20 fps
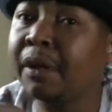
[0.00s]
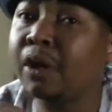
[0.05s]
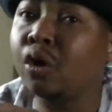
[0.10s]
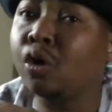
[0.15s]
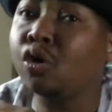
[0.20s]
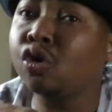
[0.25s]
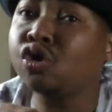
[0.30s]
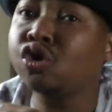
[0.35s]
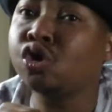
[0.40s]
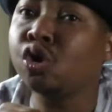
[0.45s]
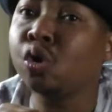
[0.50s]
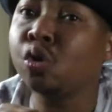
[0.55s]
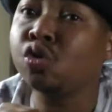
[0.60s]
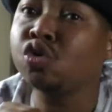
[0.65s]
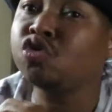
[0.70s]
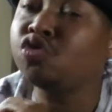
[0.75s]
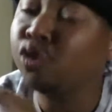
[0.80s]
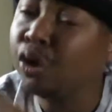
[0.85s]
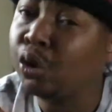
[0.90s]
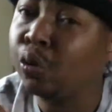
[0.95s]
but also
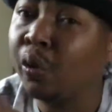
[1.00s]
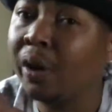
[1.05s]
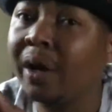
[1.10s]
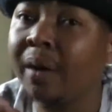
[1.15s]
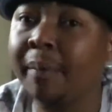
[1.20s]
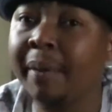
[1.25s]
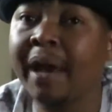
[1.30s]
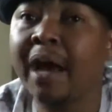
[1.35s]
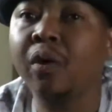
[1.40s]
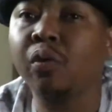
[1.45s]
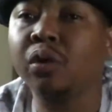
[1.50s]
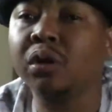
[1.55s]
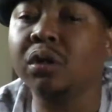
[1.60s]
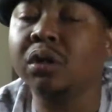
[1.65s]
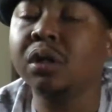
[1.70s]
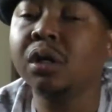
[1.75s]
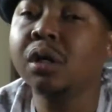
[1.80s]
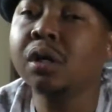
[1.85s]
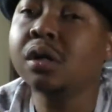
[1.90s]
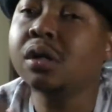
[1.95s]
streetwear apparel.
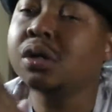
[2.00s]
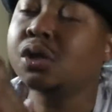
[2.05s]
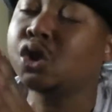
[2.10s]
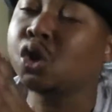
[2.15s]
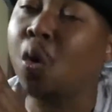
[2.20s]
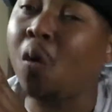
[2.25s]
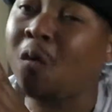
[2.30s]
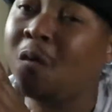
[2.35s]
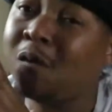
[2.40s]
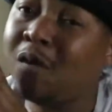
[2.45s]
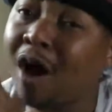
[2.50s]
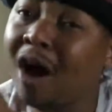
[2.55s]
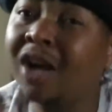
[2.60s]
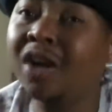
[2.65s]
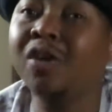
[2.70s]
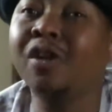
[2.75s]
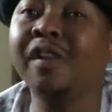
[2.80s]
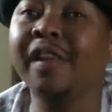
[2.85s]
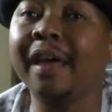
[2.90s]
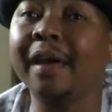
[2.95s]
So
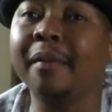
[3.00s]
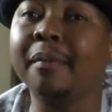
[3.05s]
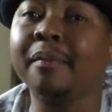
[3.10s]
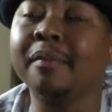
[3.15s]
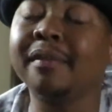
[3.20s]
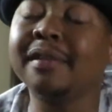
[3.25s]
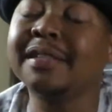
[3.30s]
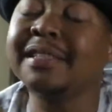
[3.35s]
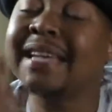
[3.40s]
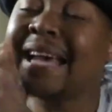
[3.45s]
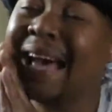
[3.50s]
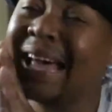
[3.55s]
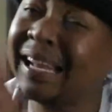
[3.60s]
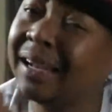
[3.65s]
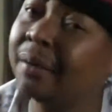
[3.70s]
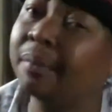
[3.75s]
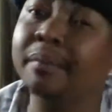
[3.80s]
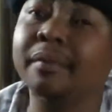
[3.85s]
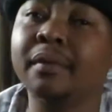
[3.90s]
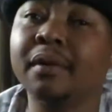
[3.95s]
follow them. Tell
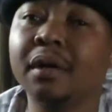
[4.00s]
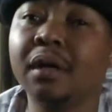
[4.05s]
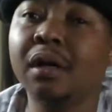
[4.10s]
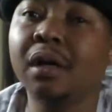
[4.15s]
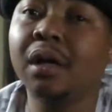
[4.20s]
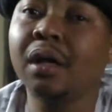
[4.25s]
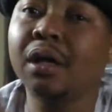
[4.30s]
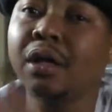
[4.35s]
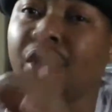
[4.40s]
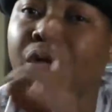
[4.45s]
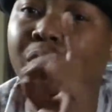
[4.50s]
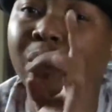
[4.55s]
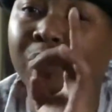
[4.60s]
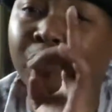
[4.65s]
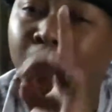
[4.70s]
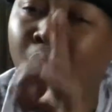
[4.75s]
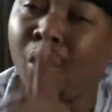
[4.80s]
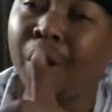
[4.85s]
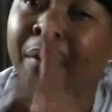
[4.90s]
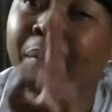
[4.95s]
them your
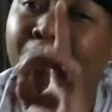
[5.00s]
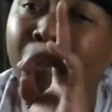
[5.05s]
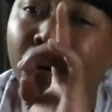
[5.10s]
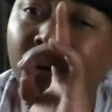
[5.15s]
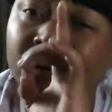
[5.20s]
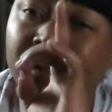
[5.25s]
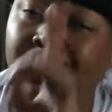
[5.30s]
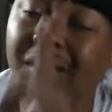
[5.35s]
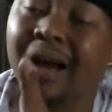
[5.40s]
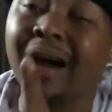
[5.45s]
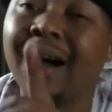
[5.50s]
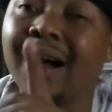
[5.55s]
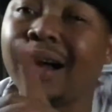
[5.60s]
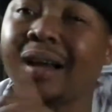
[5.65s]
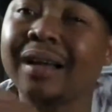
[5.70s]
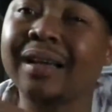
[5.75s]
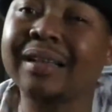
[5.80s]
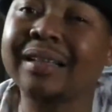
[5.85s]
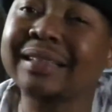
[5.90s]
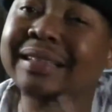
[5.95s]
boy Mo
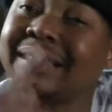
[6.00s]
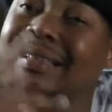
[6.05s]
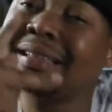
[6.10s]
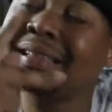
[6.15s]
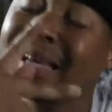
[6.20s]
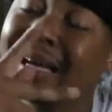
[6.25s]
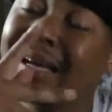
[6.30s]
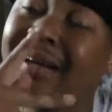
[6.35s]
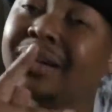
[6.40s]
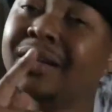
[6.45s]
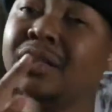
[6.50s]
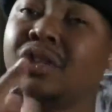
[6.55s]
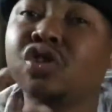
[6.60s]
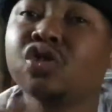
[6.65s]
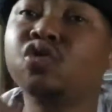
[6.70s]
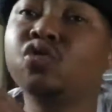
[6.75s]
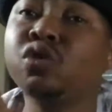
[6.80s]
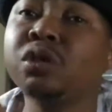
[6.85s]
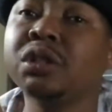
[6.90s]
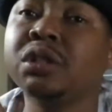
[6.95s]
Dog, king of the
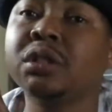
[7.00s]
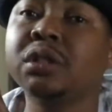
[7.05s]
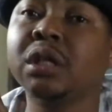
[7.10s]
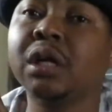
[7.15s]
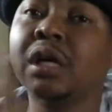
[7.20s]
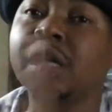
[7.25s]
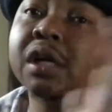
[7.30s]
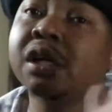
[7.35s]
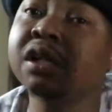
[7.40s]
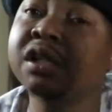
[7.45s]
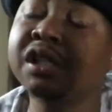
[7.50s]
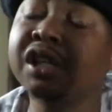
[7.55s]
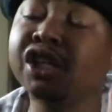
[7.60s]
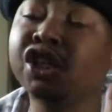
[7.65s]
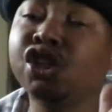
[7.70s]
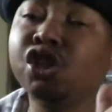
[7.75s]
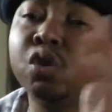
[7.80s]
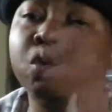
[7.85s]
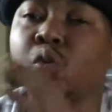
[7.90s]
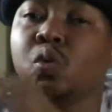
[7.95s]
street,
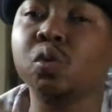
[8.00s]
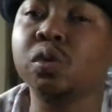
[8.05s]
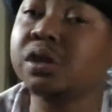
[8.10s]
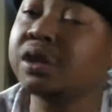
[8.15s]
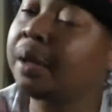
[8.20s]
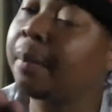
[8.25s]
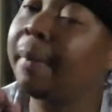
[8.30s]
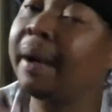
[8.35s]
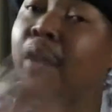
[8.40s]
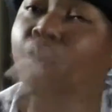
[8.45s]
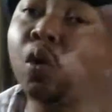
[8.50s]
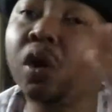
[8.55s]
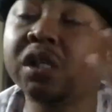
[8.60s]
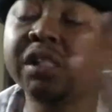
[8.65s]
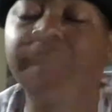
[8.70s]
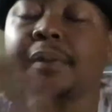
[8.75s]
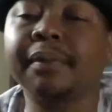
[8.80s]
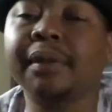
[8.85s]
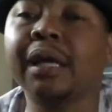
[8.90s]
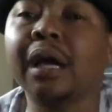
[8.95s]
sent you. They might work
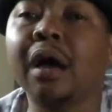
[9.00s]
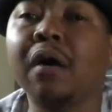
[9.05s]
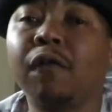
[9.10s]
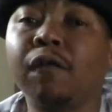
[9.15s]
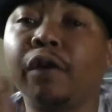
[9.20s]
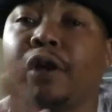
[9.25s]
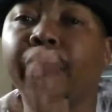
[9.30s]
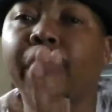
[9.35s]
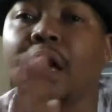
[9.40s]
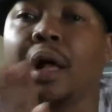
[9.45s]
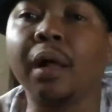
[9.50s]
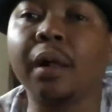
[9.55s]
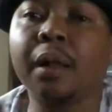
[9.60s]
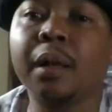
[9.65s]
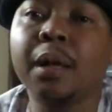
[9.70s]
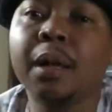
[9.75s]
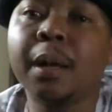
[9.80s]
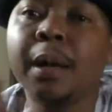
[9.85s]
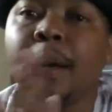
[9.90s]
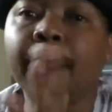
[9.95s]
something out for ya.
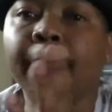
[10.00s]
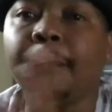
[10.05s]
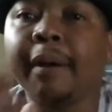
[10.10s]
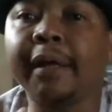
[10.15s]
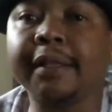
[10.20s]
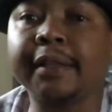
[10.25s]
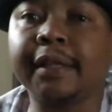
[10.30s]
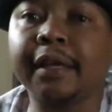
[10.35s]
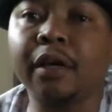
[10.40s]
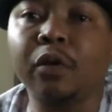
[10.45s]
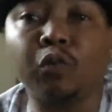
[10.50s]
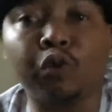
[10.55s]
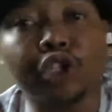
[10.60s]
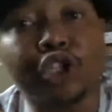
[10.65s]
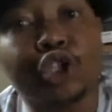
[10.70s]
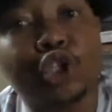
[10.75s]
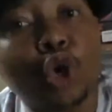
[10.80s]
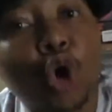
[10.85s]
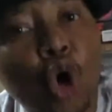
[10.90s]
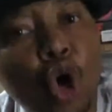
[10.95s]
But with
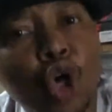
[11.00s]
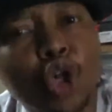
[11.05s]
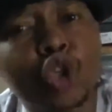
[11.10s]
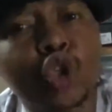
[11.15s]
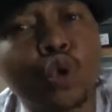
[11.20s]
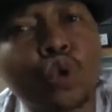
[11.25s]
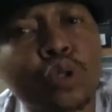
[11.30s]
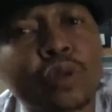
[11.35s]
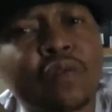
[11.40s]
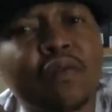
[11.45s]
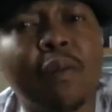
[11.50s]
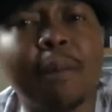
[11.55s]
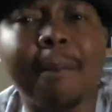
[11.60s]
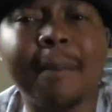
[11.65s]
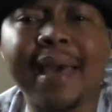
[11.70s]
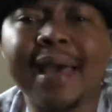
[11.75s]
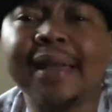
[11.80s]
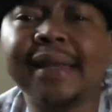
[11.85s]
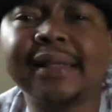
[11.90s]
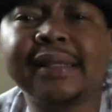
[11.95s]
all those
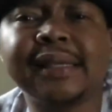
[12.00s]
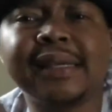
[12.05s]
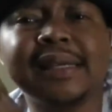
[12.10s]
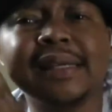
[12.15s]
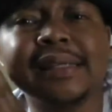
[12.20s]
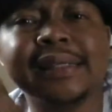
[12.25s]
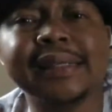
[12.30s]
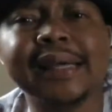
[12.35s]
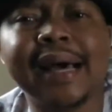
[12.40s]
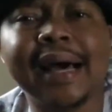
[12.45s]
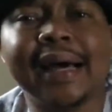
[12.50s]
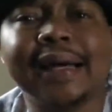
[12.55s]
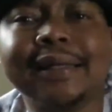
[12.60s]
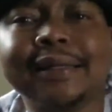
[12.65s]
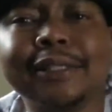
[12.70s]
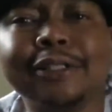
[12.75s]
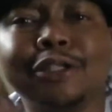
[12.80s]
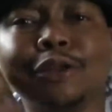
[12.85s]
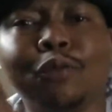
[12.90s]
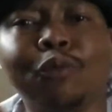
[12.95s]
formalities out
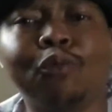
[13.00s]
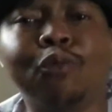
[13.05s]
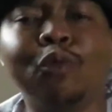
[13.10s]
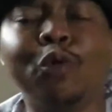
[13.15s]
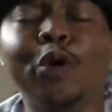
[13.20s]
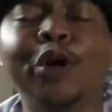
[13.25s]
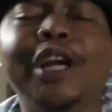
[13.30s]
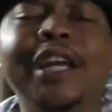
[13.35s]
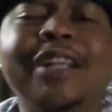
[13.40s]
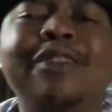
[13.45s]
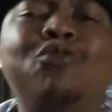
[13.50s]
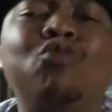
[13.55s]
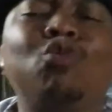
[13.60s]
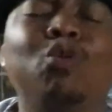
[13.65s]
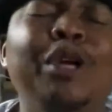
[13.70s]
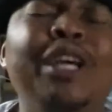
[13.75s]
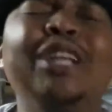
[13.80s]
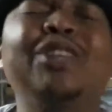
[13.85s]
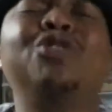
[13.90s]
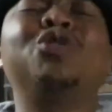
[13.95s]
of the way,
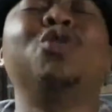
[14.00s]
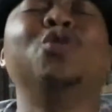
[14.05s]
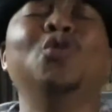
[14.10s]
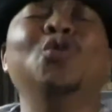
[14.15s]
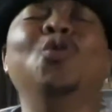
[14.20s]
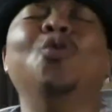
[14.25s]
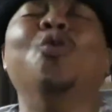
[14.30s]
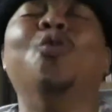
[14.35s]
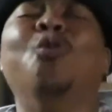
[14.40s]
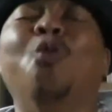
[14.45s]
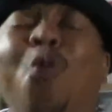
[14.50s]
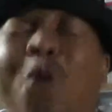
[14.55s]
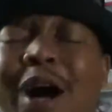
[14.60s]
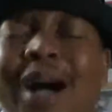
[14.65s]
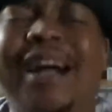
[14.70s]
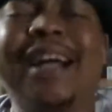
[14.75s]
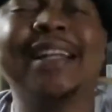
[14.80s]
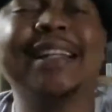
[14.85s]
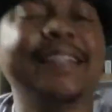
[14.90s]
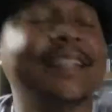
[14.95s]
3, 2,
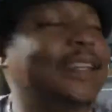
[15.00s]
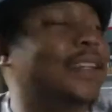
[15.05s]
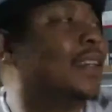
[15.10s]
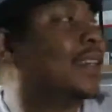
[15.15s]
1,